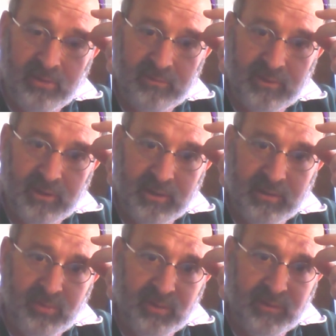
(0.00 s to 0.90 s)
to the
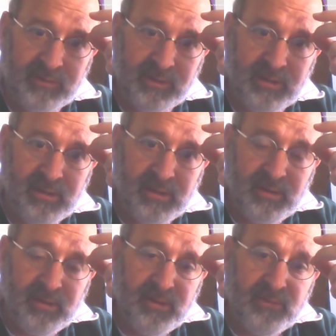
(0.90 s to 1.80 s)
community.
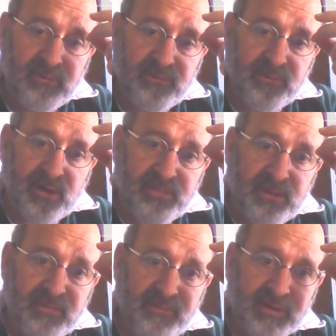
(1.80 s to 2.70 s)

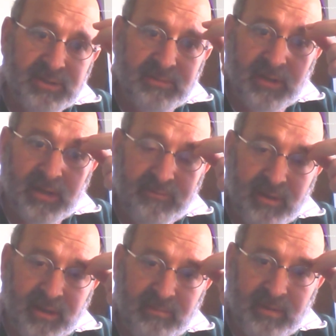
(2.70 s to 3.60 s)
V'rabim mevakshim alav
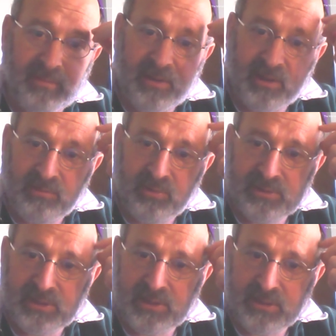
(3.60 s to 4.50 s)
rachamim, and the
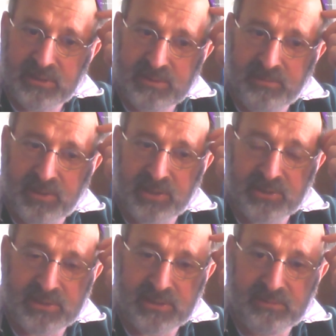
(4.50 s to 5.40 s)
community is obliged
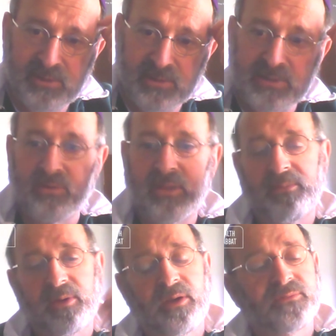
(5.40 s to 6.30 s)
to seek mercy on their
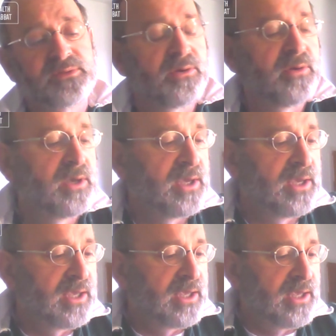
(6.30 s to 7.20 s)
behalf. So
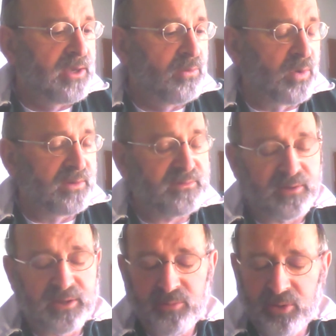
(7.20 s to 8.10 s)
once
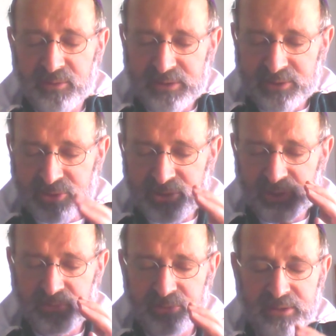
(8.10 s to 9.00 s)
the community is
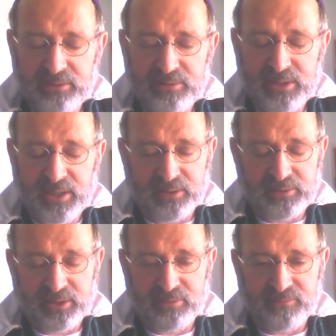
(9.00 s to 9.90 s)
tuned into the
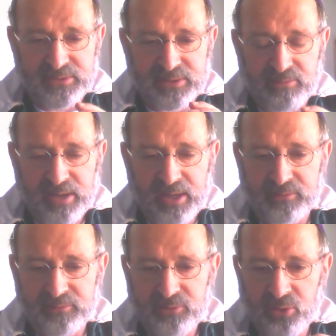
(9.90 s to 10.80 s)
idea of
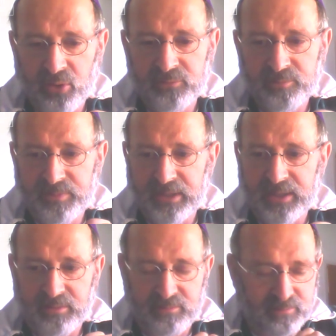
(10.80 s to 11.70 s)
tzara'at not
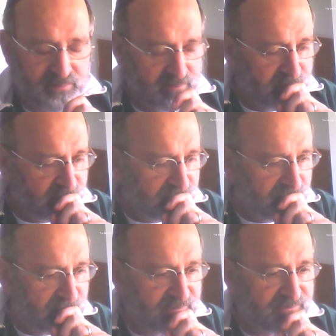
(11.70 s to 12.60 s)
being
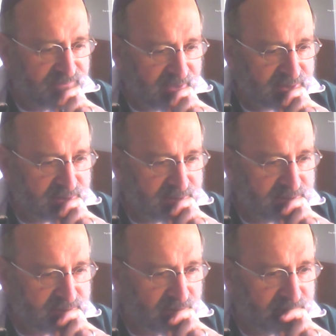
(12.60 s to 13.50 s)
infectious,
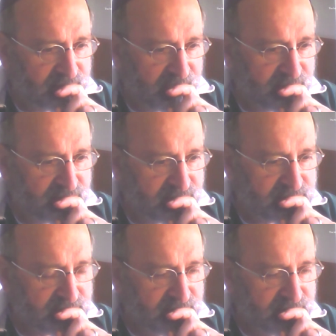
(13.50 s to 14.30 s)
it's not dangerous,